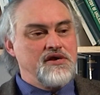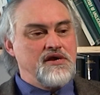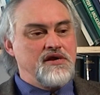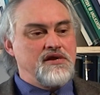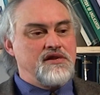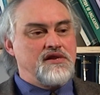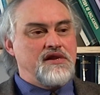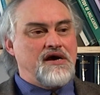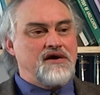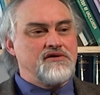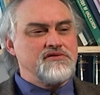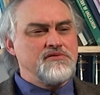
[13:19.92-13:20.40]

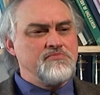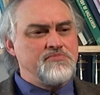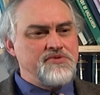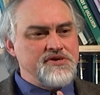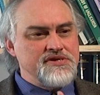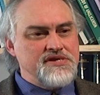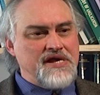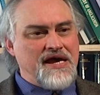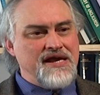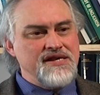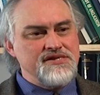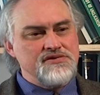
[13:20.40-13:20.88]
Now, the
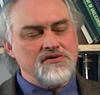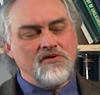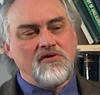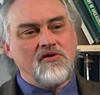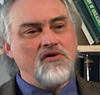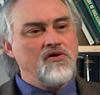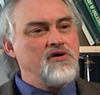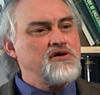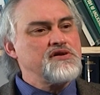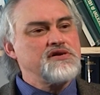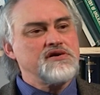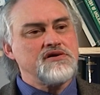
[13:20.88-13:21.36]
precise
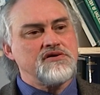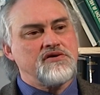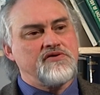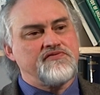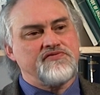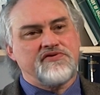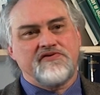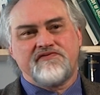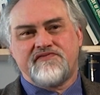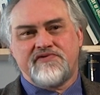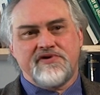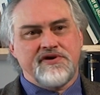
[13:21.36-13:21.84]
order of
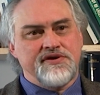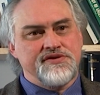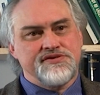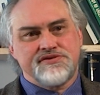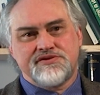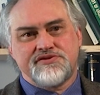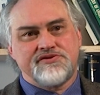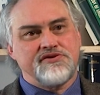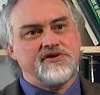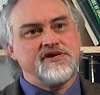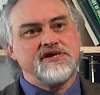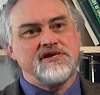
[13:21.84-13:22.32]
the first
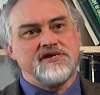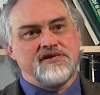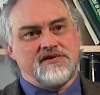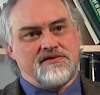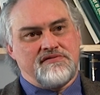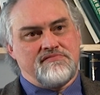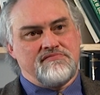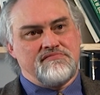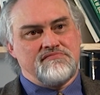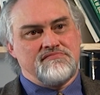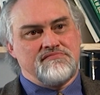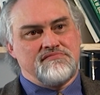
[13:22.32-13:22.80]
3,
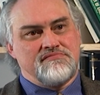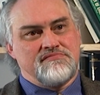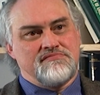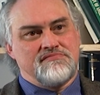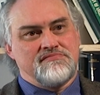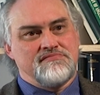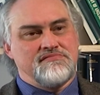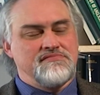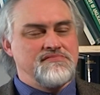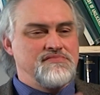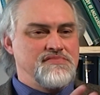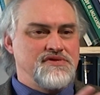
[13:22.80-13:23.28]

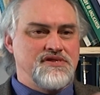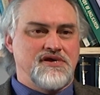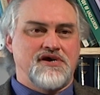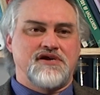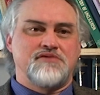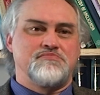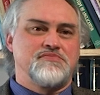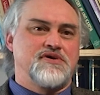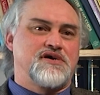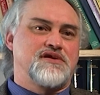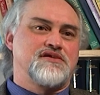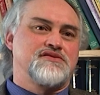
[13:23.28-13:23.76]

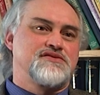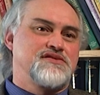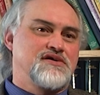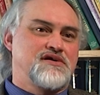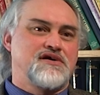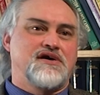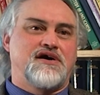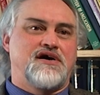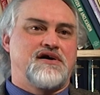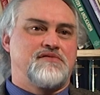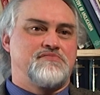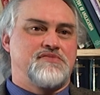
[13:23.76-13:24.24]
dharma, artha,
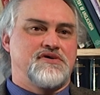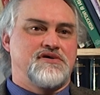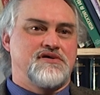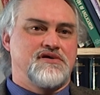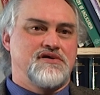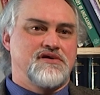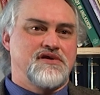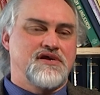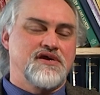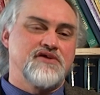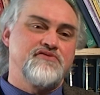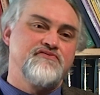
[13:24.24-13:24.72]
kama,
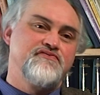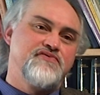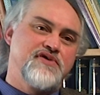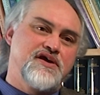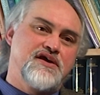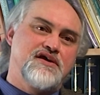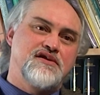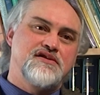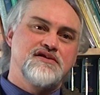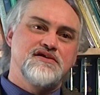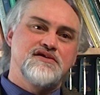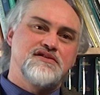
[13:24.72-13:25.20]
can
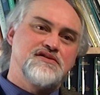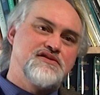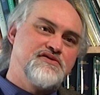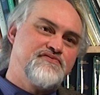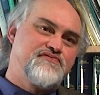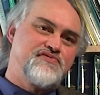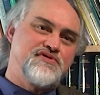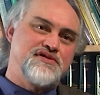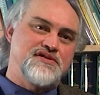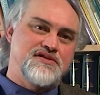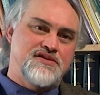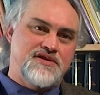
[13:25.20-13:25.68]
vary in
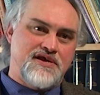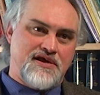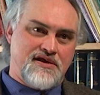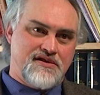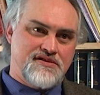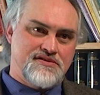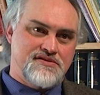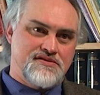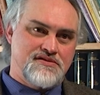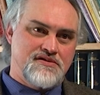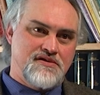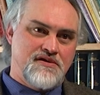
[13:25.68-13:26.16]
different
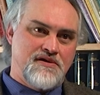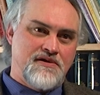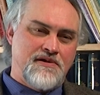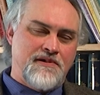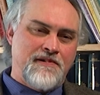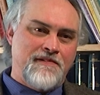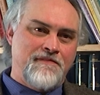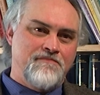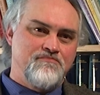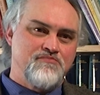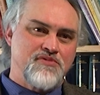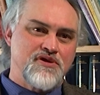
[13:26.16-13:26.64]
texts.
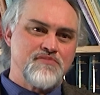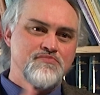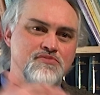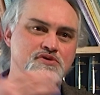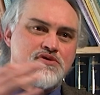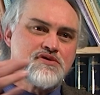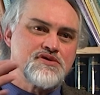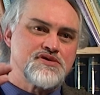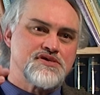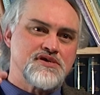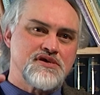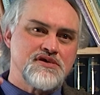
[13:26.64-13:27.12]
But
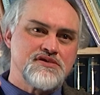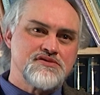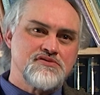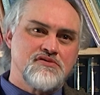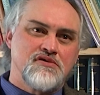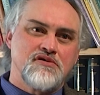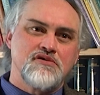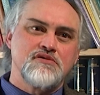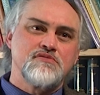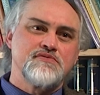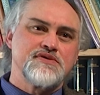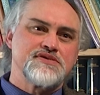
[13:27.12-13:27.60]
moksha is
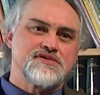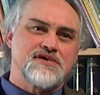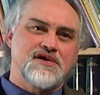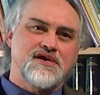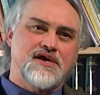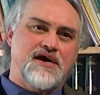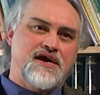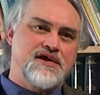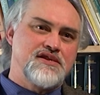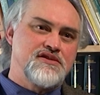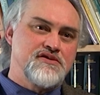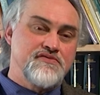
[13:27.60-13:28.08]
always a
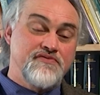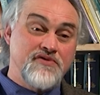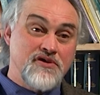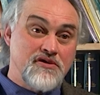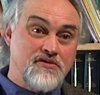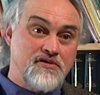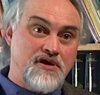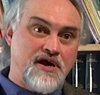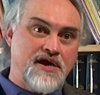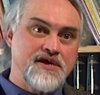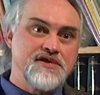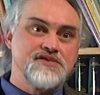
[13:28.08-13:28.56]
kind of
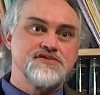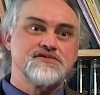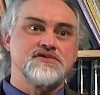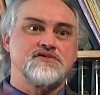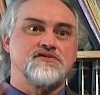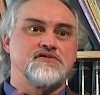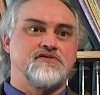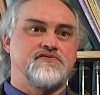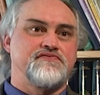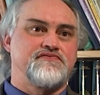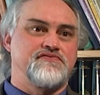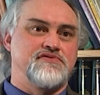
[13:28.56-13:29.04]
horizon
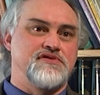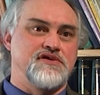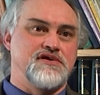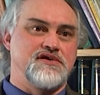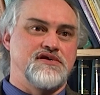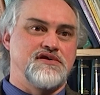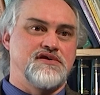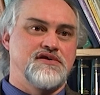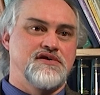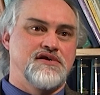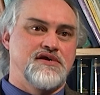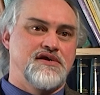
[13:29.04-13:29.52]
of the